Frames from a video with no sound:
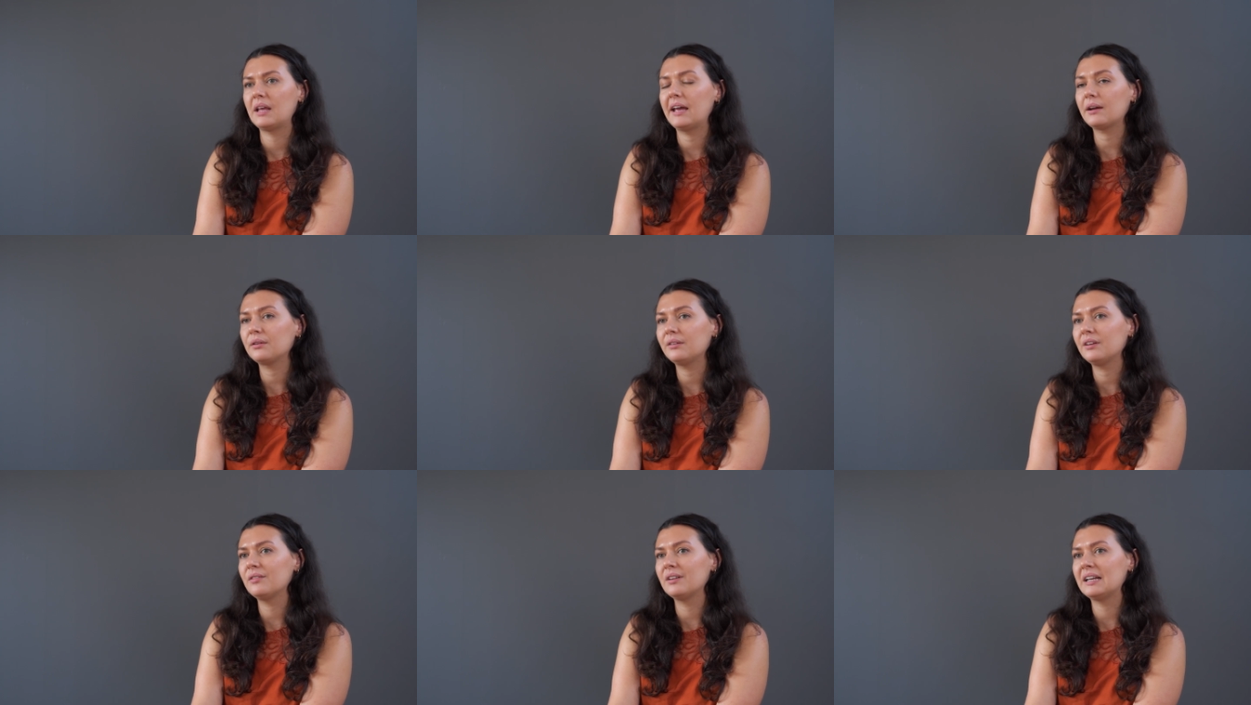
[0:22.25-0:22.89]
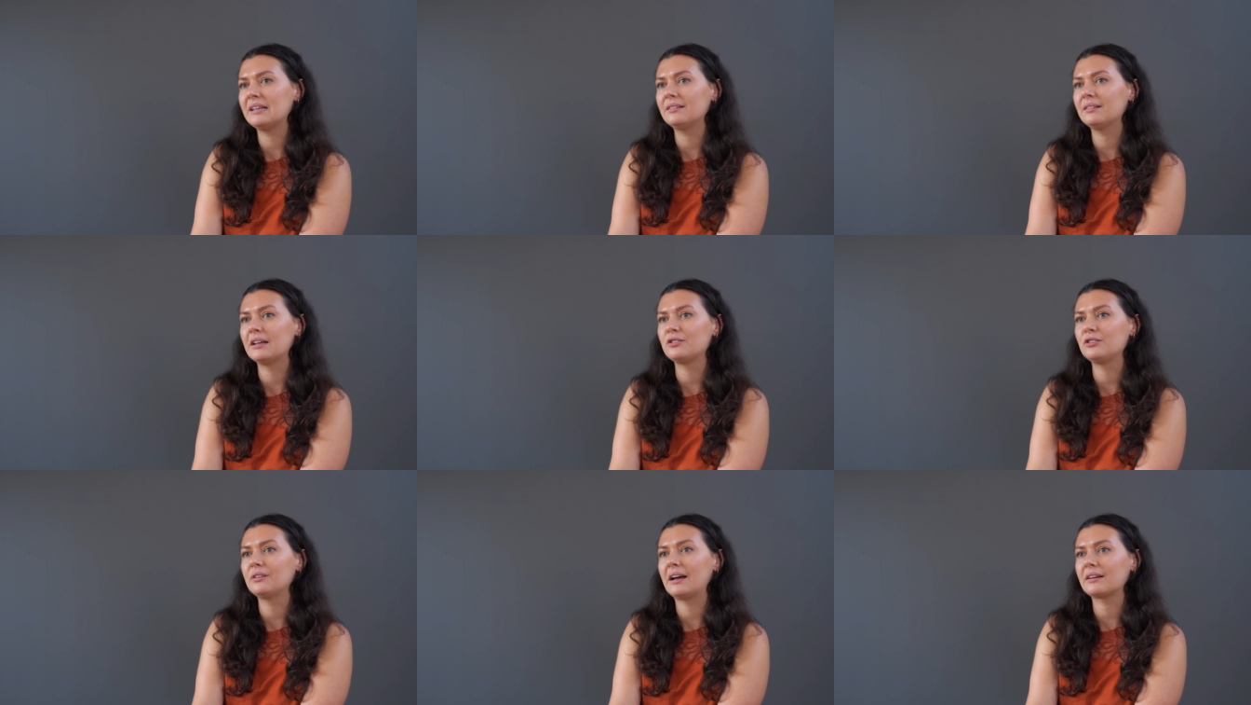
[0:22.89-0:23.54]
equity release
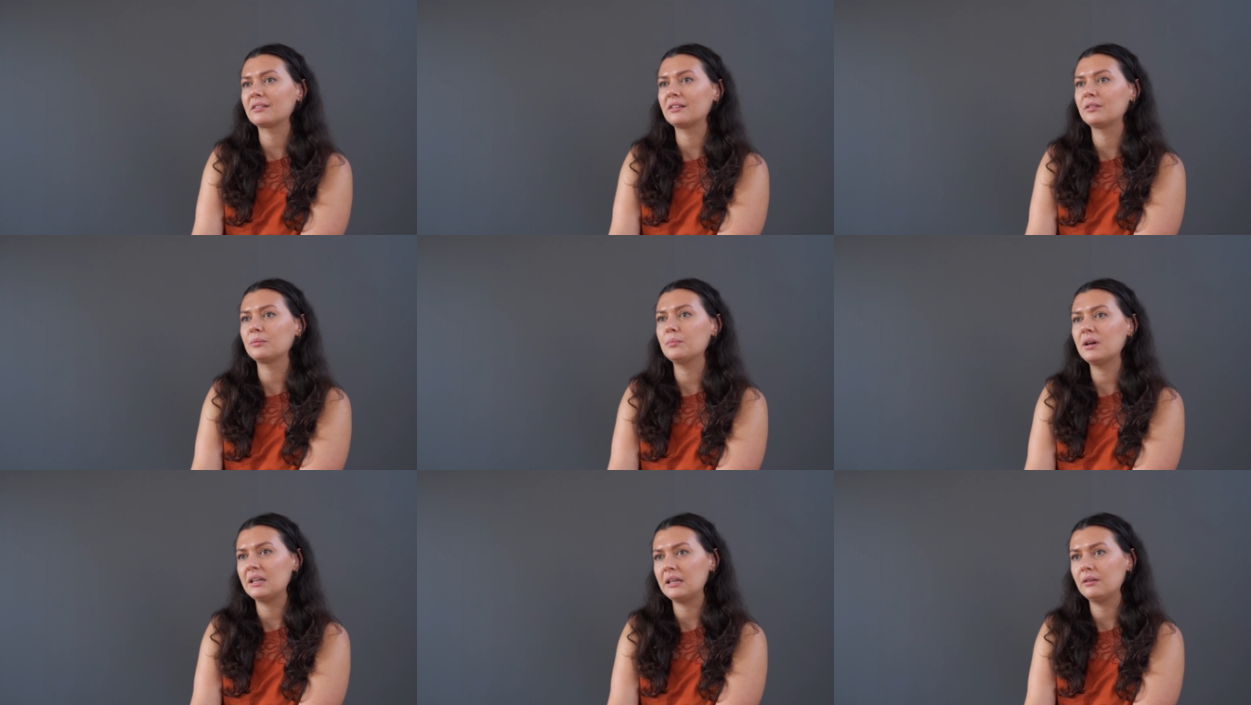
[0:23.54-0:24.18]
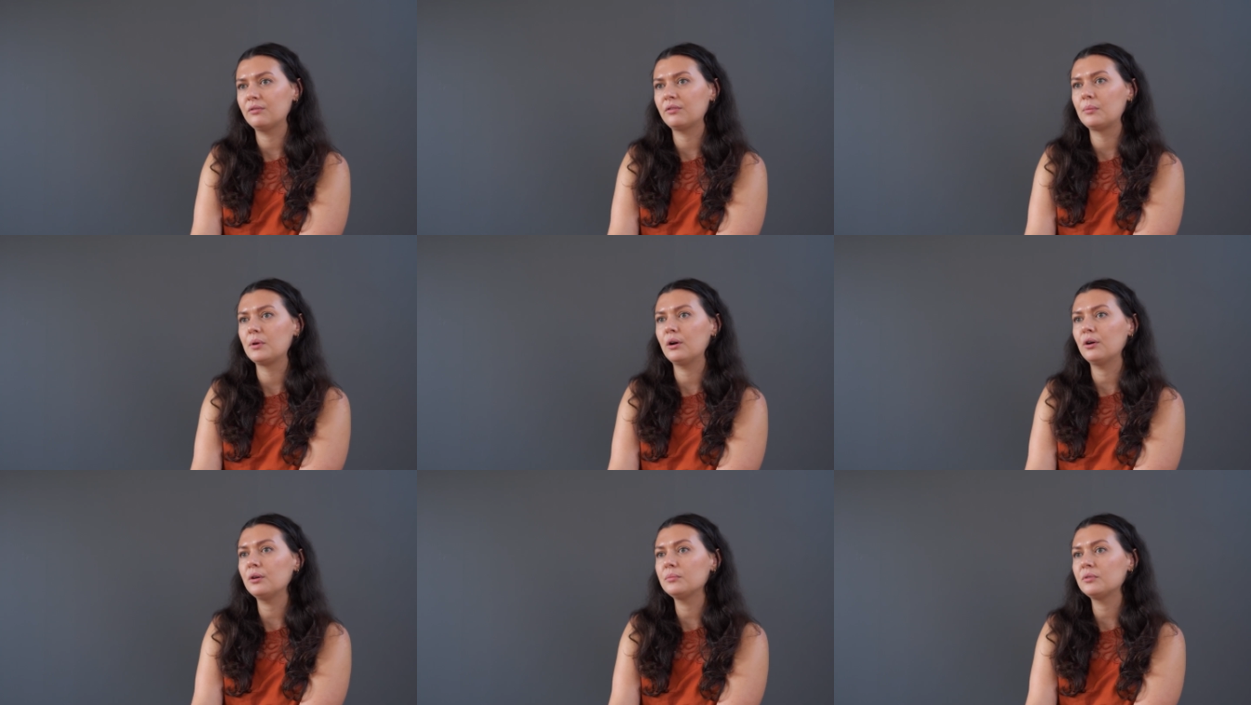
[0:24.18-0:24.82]
lets you access money from
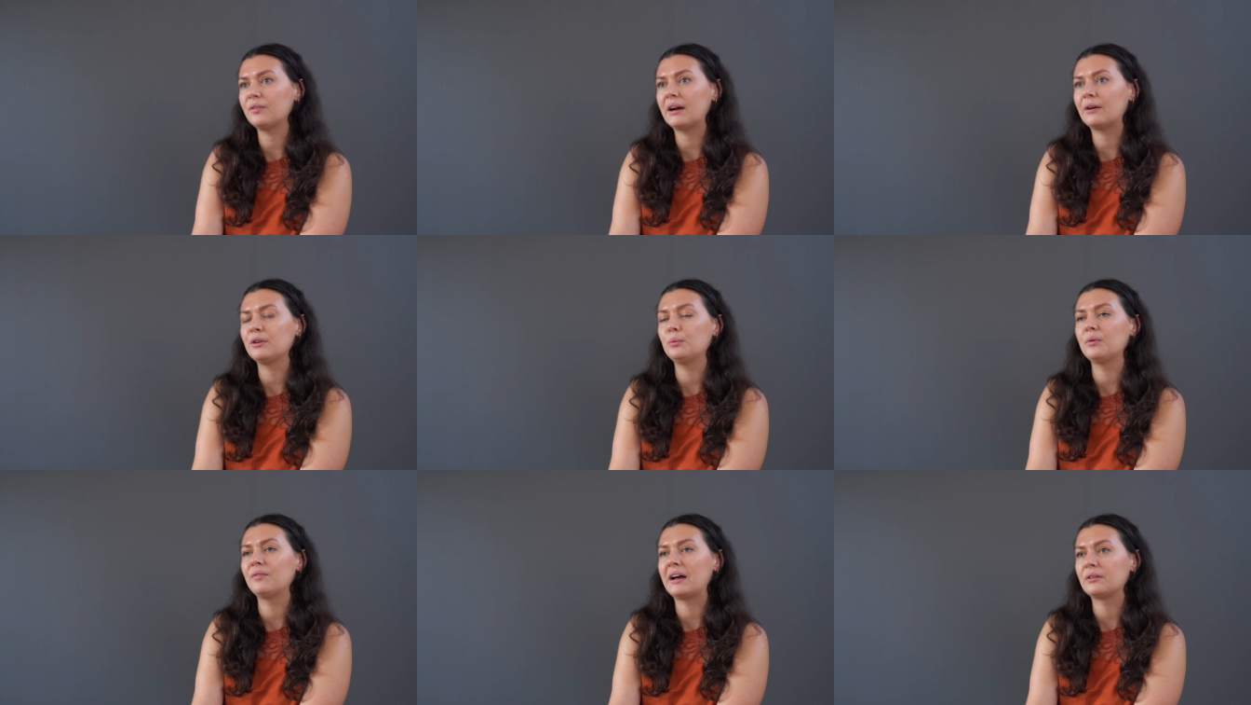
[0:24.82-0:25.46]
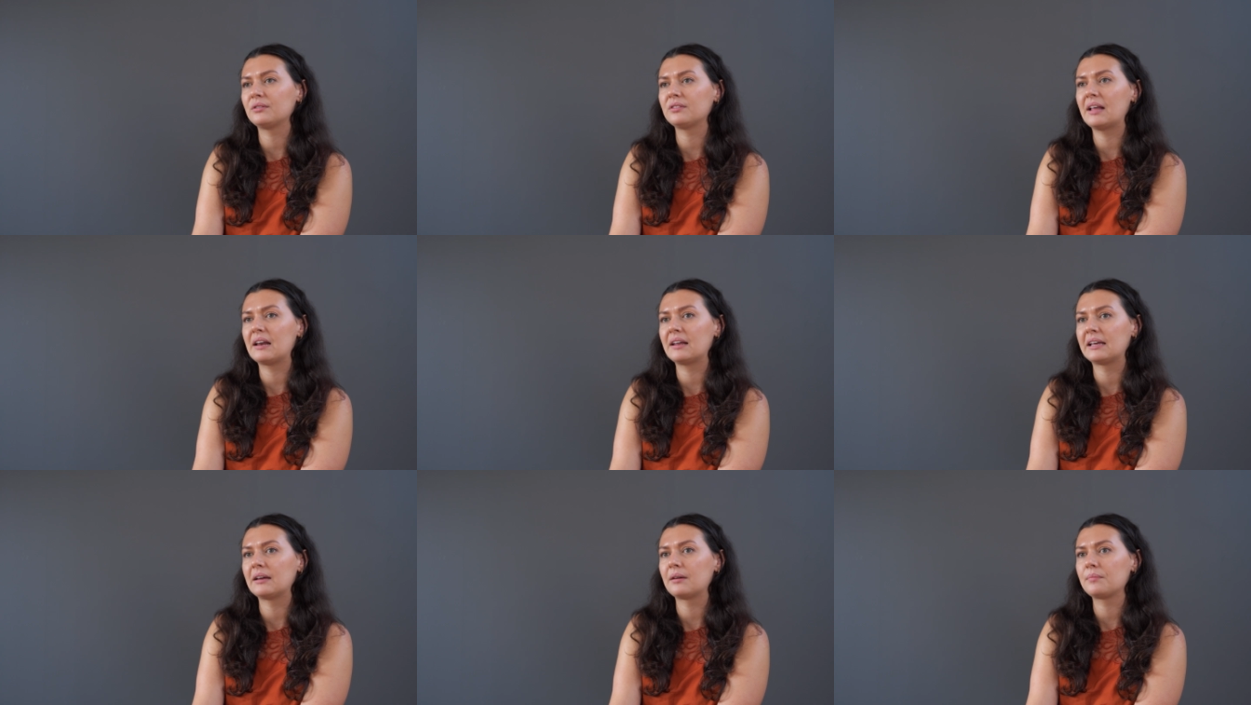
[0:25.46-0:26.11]
your home's value without
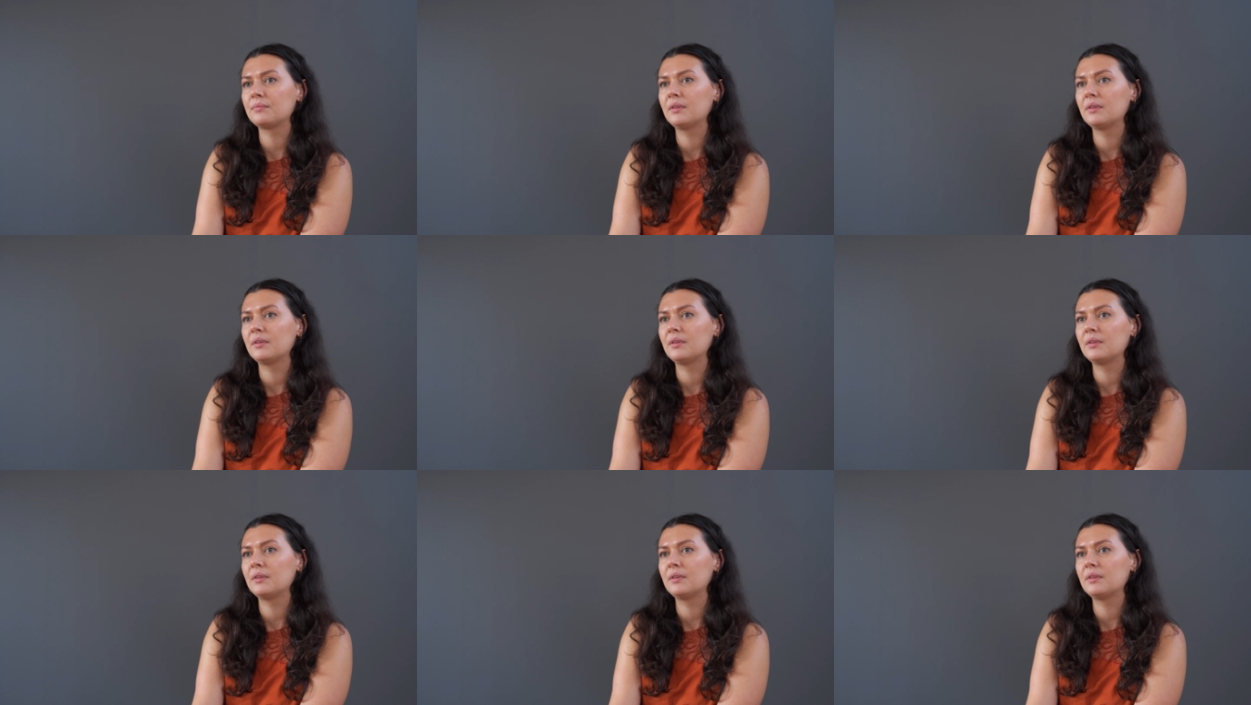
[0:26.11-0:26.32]
selling it.